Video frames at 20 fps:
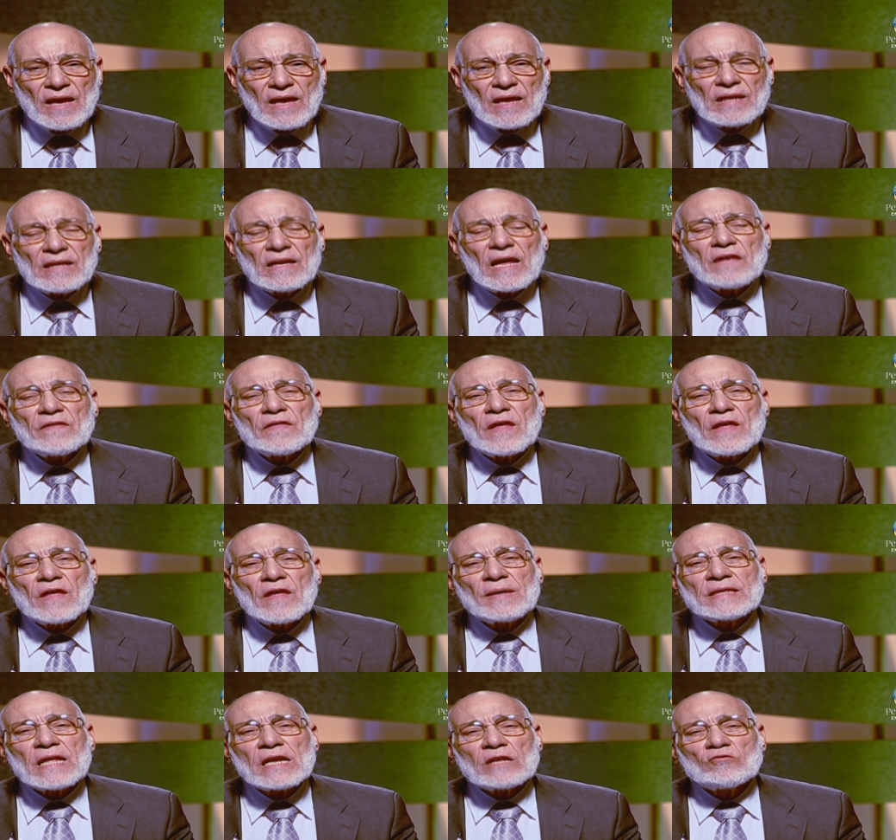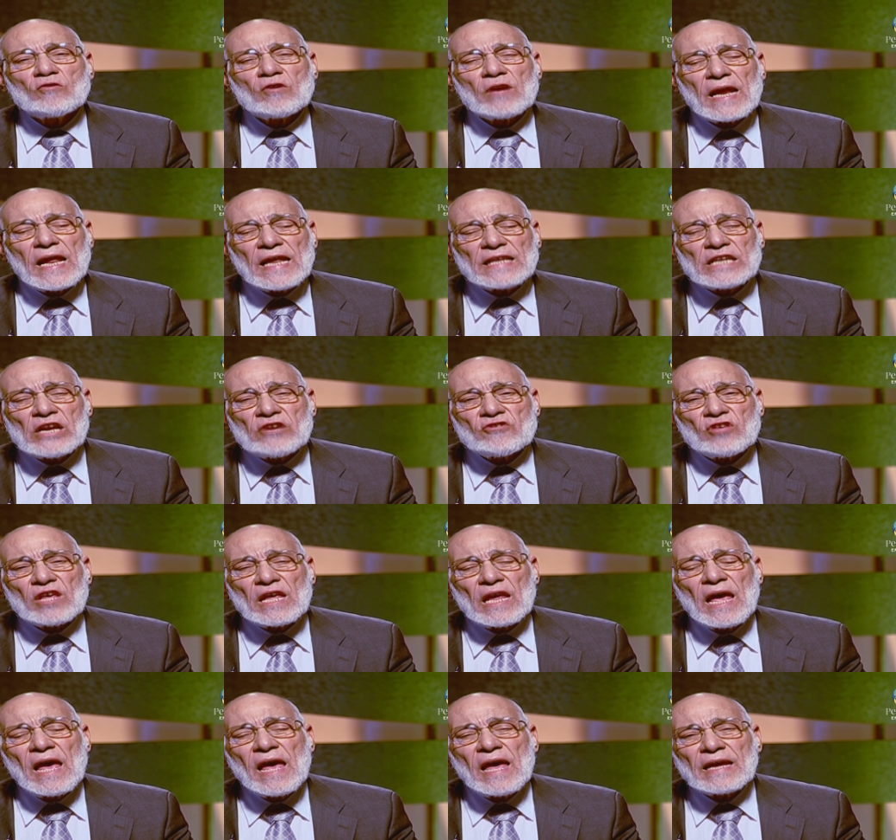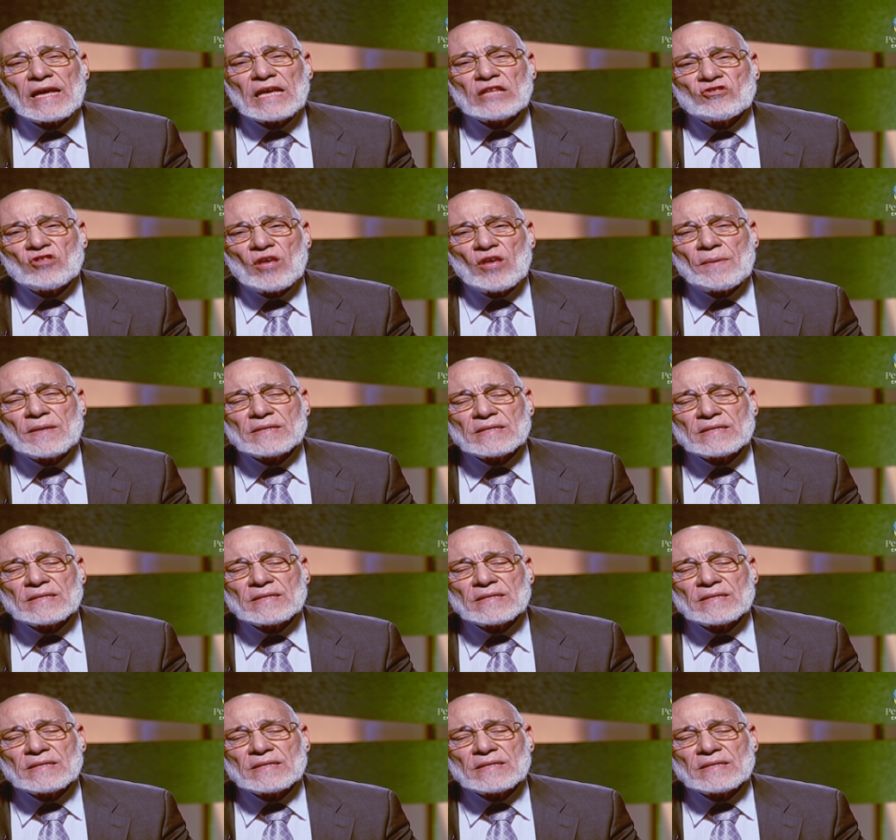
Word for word: Neither matter nor energy can shape his